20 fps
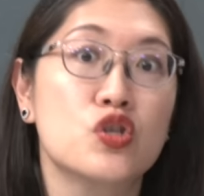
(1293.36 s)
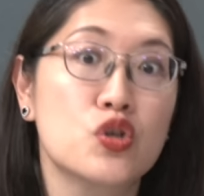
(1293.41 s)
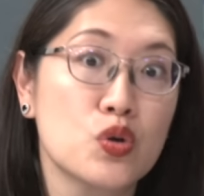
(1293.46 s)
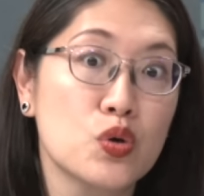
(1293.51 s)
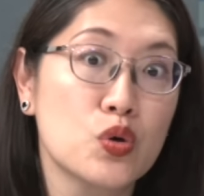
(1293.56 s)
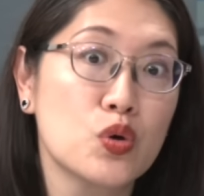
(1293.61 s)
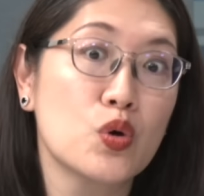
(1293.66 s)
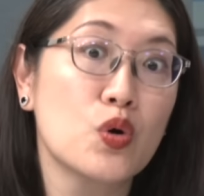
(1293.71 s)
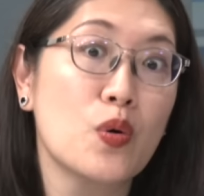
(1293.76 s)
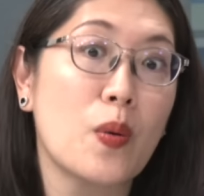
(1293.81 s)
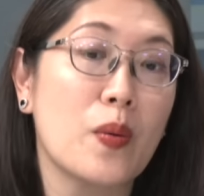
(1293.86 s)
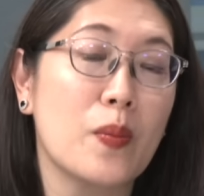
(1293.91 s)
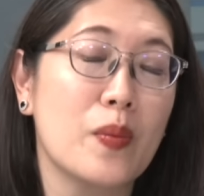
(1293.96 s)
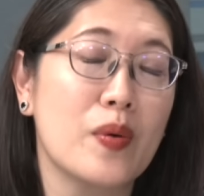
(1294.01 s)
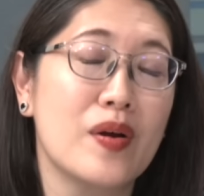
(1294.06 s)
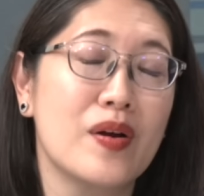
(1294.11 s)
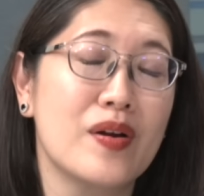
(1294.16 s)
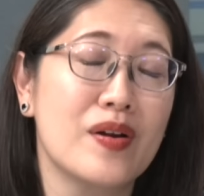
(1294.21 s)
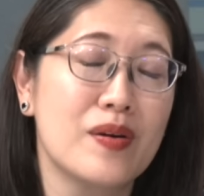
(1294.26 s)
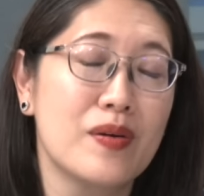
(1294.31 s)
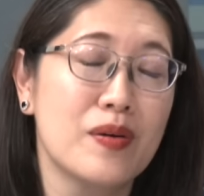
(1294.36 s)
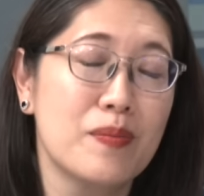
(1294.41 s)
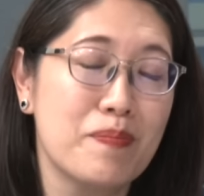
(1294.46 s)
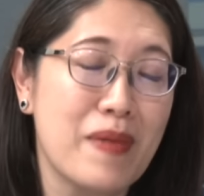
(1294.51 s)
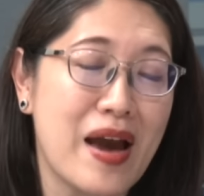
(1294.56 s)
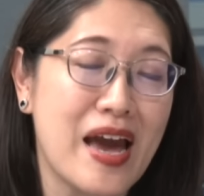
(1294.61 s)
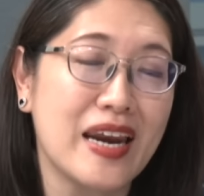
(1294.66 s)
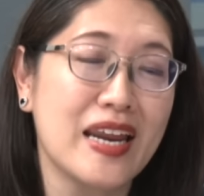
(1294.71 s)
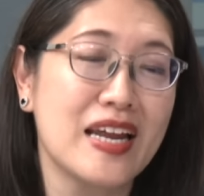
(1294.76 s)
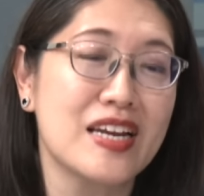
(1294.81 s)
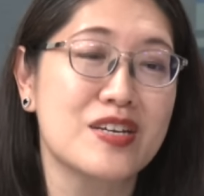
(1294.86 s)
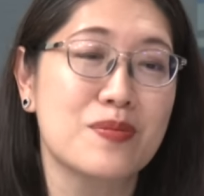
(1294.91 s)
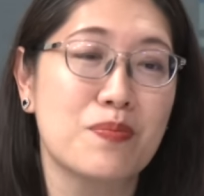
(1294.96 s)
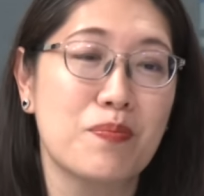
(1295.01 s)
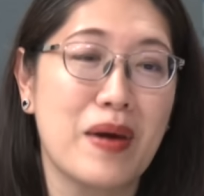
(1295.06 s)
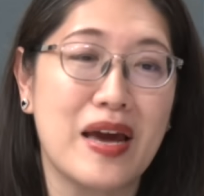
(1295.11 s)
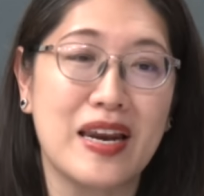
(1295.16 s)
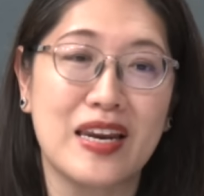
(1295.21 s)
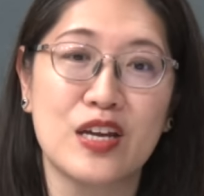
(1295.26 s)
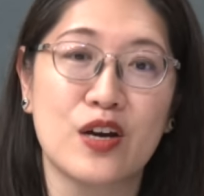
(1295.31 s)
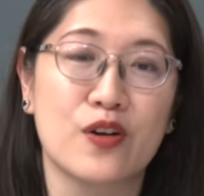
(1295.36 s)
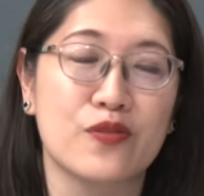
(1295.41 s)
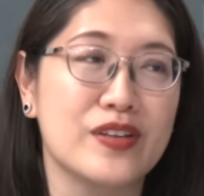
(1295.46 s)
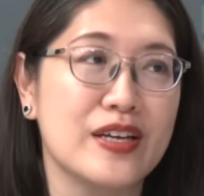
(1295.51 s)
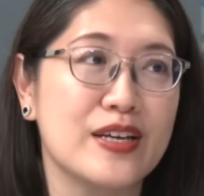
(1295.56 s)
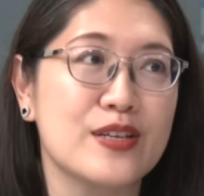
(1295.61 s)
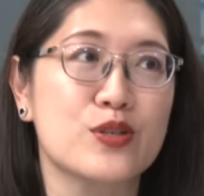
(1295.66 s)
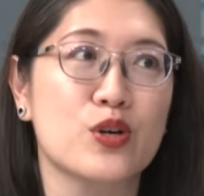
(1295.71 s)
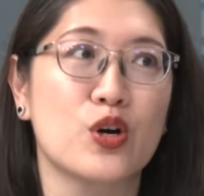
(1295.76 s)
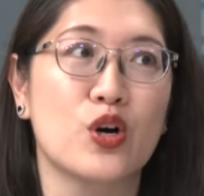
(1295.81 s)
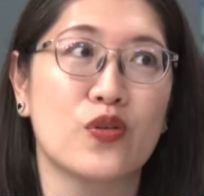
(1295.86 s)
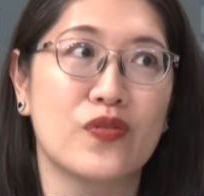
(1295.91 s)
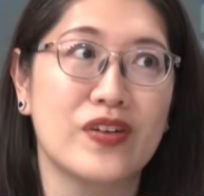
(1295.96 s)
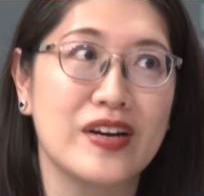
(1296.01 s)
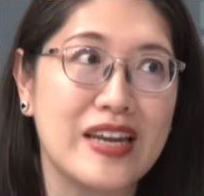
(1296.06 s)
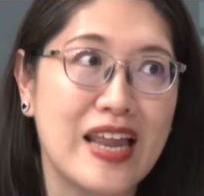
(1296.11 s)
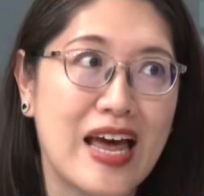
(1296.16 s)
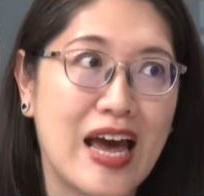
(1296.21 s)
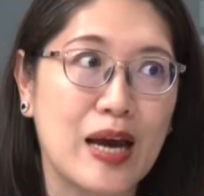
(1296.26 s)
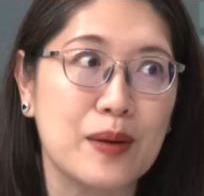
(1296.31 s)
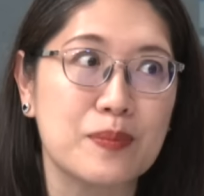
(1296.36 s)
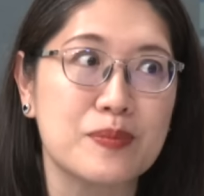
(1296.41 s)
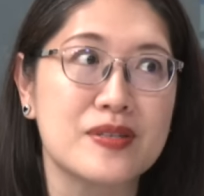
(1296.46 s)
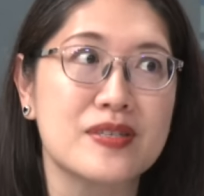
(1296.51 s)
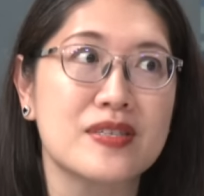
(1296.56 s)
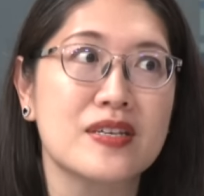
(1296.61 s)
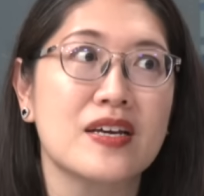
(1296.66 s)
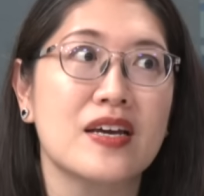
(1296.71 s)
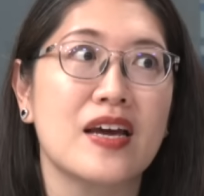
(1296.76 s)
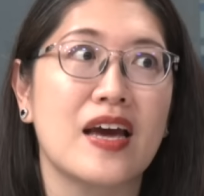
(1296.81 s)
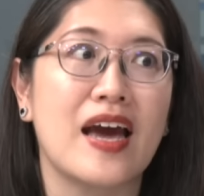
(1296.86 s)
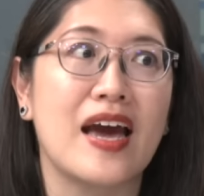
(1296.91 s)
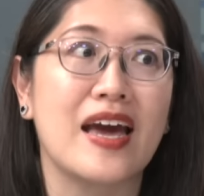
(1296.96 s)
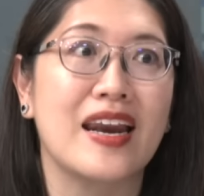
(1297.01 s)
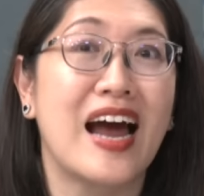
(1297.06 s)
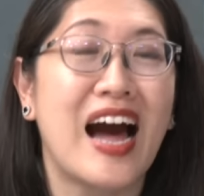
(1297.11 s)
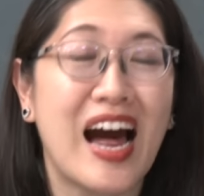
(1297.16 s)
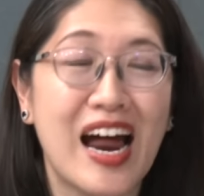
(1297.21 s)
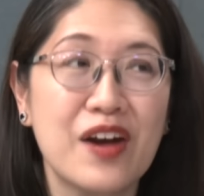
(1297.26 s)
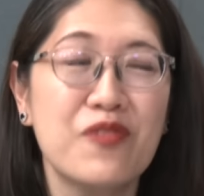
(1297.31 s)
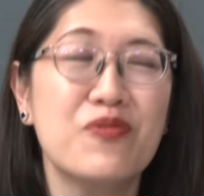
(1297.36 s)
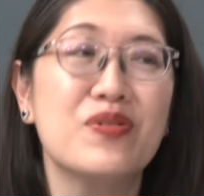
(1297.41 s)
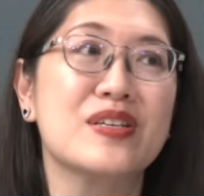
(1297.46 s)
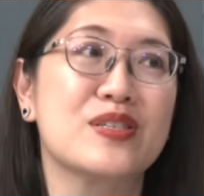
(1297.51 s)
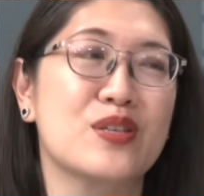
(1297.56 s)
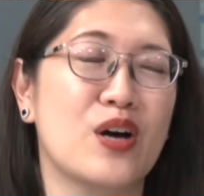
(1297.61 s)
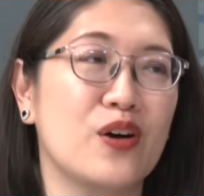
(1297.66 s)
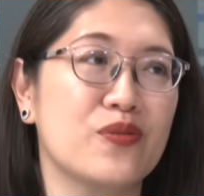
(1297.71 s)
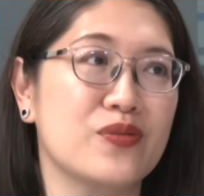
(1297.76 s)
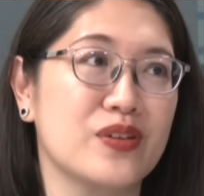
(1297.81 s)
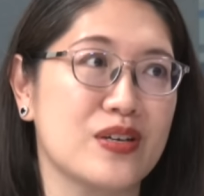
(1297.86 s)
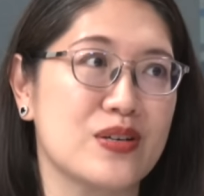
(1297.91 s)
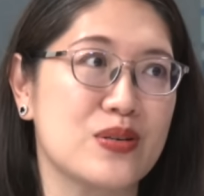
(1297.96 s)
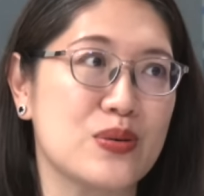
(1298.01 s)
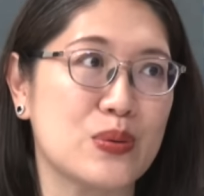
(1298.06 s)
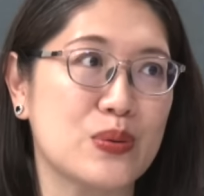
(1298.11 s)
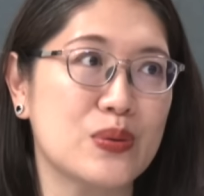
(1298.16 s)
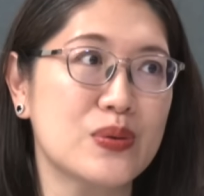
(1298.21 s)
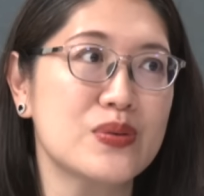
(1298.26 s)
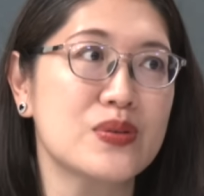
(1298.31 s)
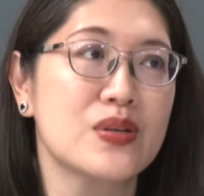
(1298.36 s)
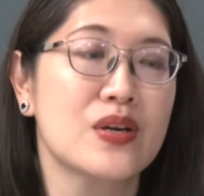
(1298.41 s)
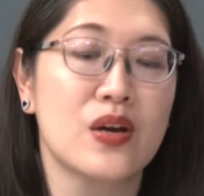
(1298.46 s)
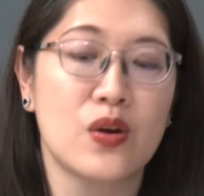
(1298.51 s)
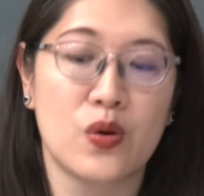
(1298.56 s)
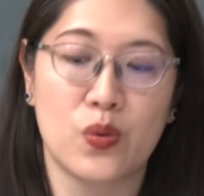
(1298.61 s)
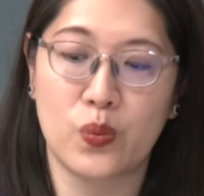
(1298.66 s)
to manage many of these overlaps and unresolved issues.